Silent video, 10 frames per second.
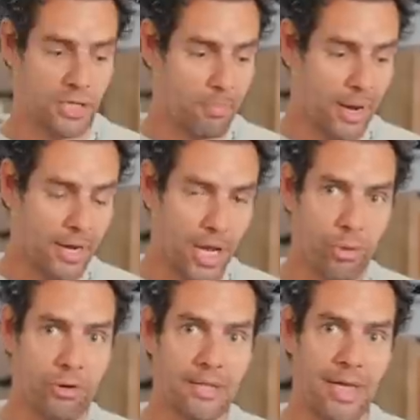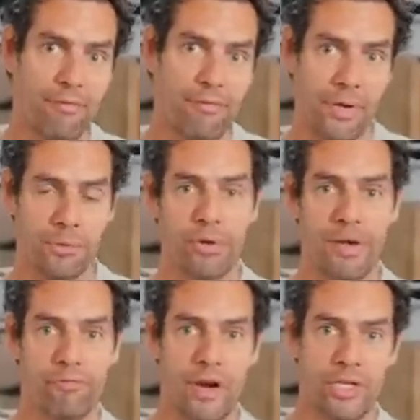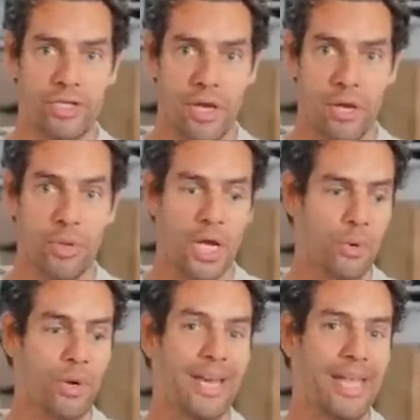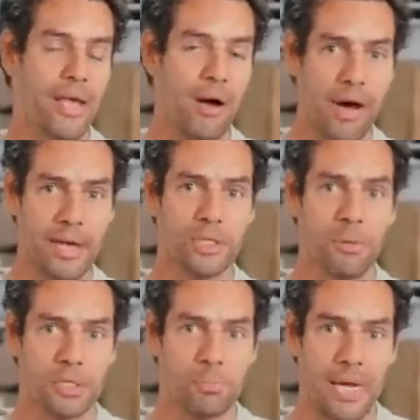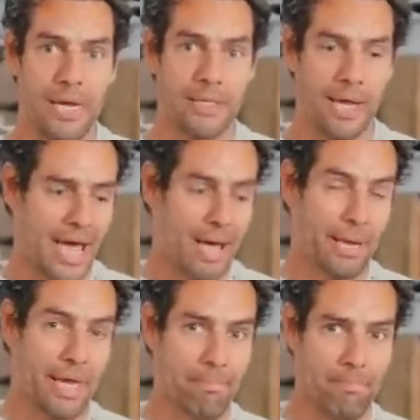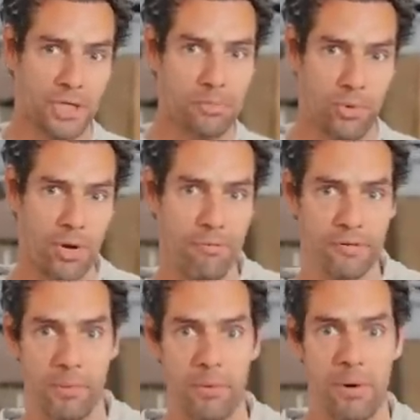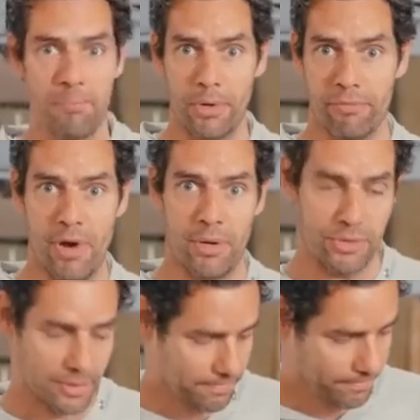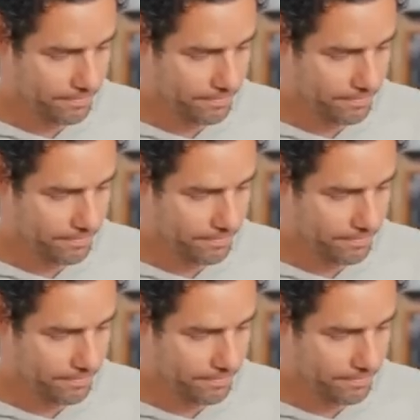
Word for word: So by lowering that final drive ratio, we're going to get a higher top speed and make it much more comfortable on modern roads.